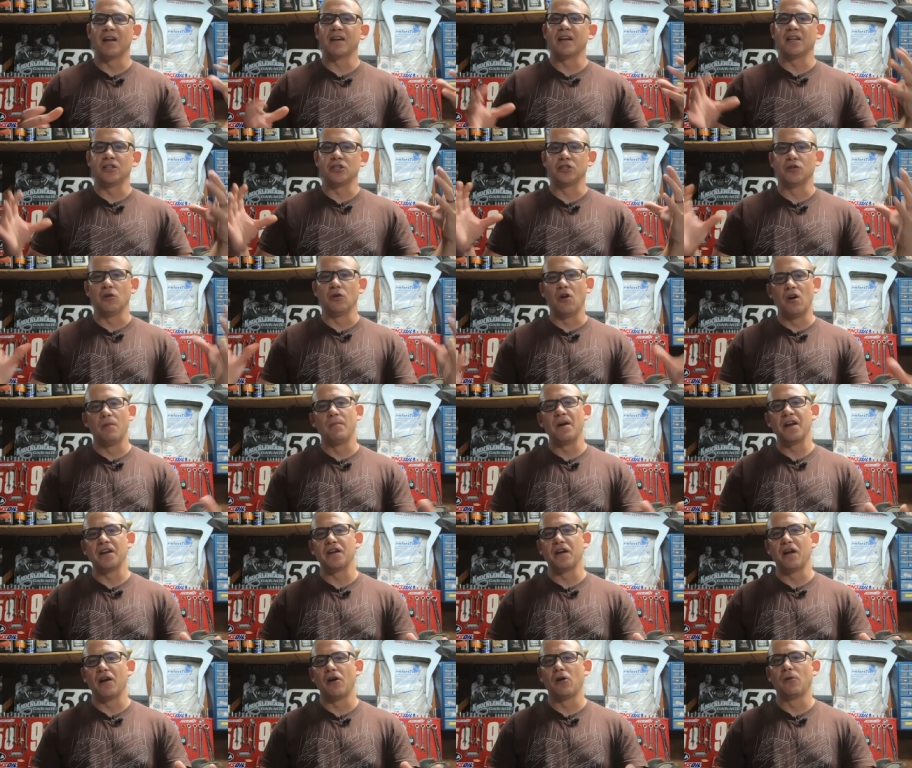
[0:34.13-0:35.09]
As you all may
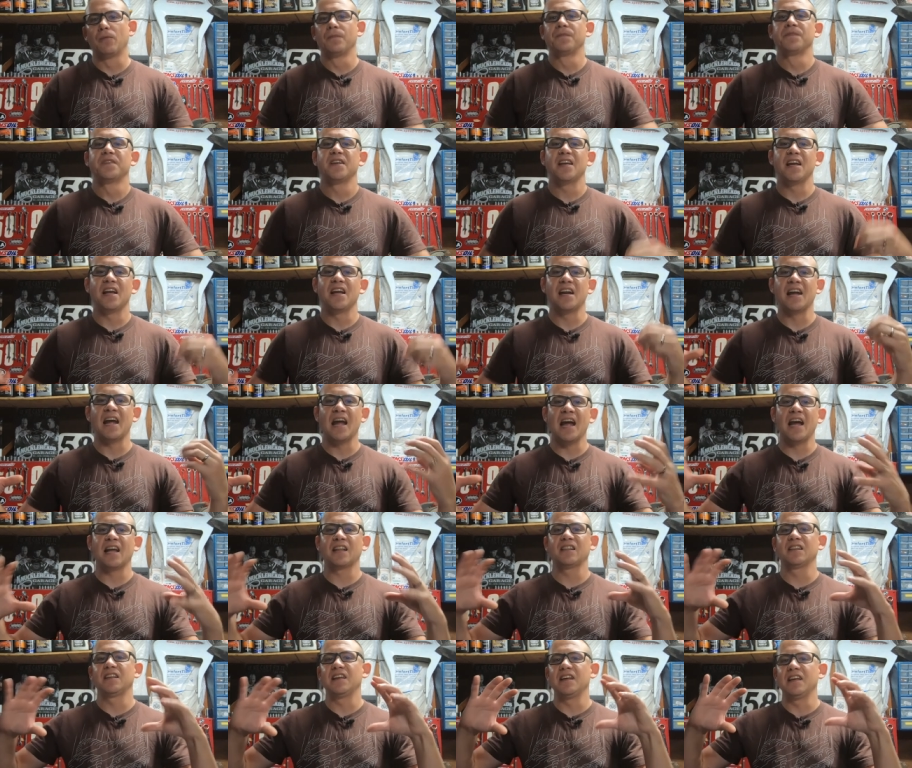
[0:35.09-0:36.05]
know, it
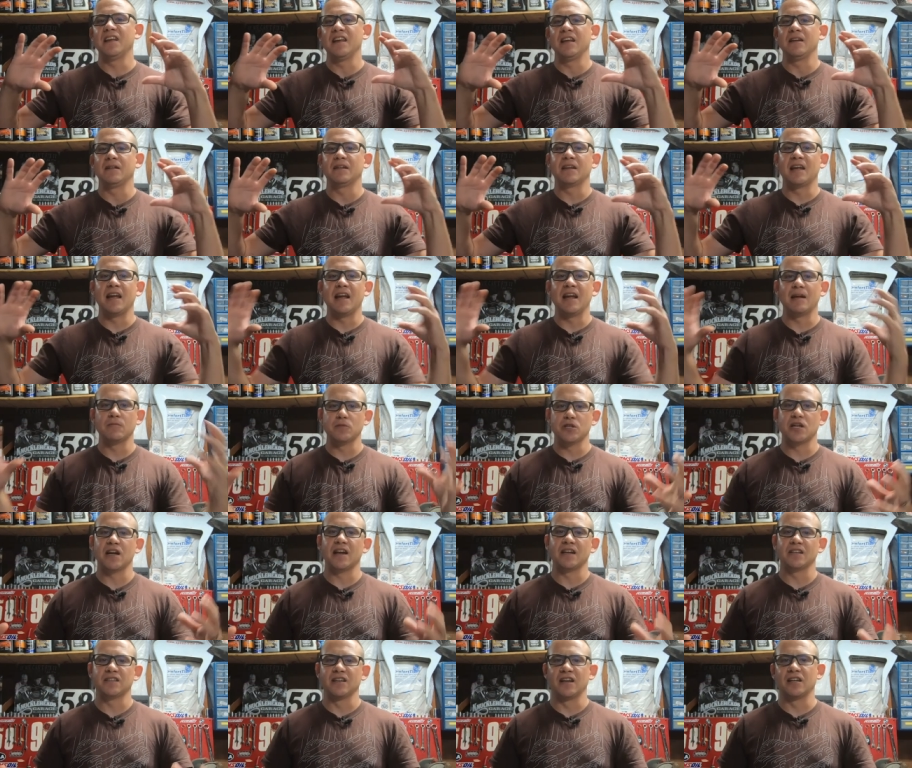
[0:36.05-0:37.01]
had the cam
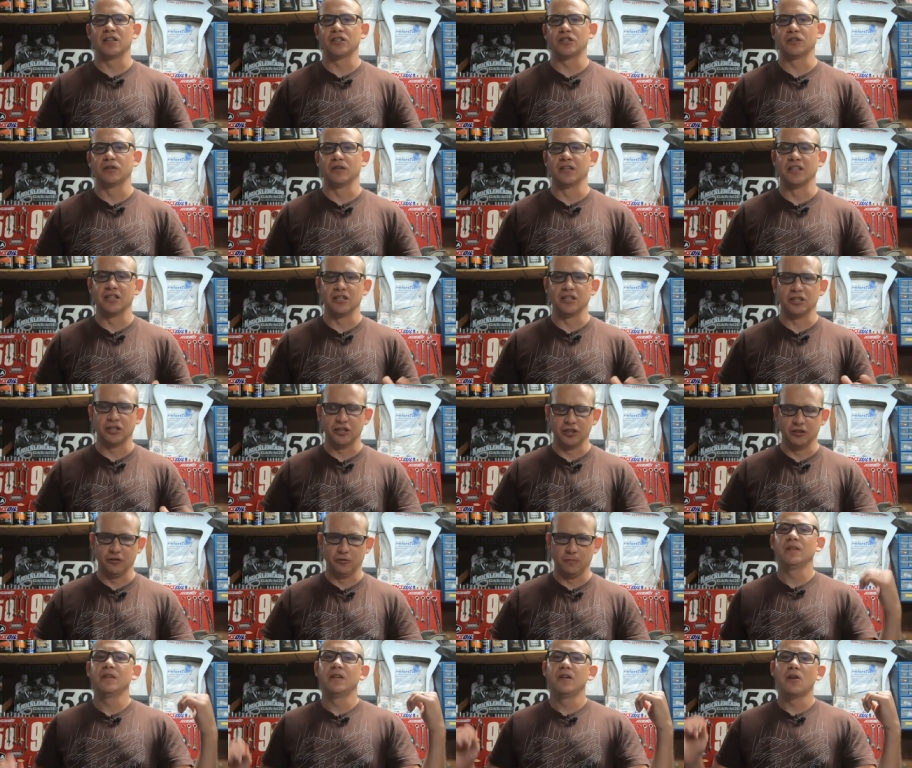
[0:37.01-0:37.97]
chain tensioner
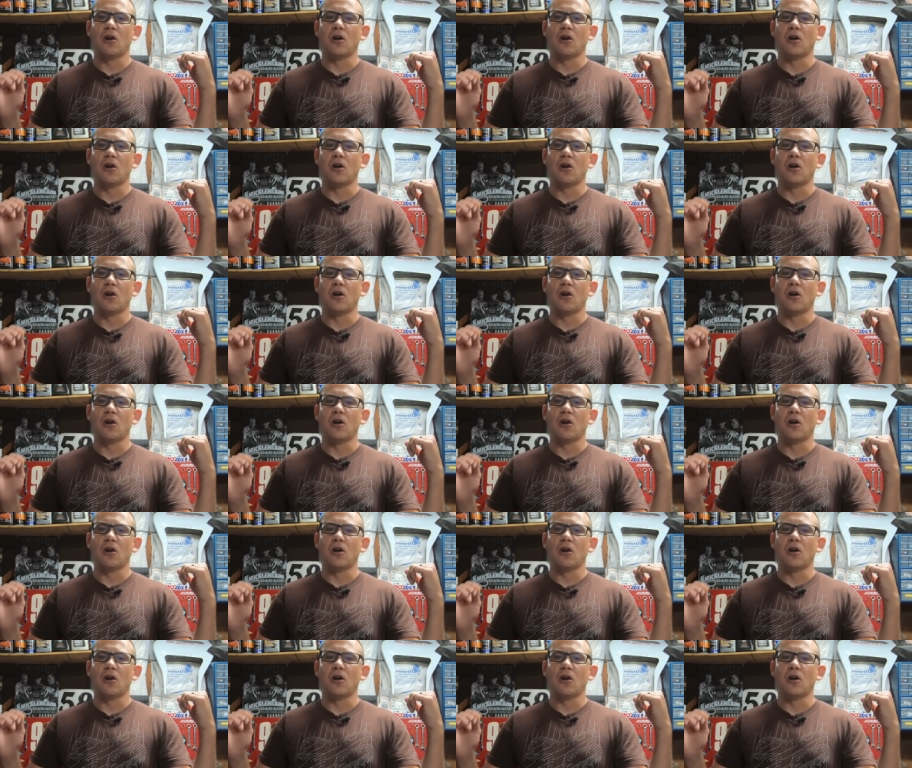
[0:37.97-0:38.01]
issue.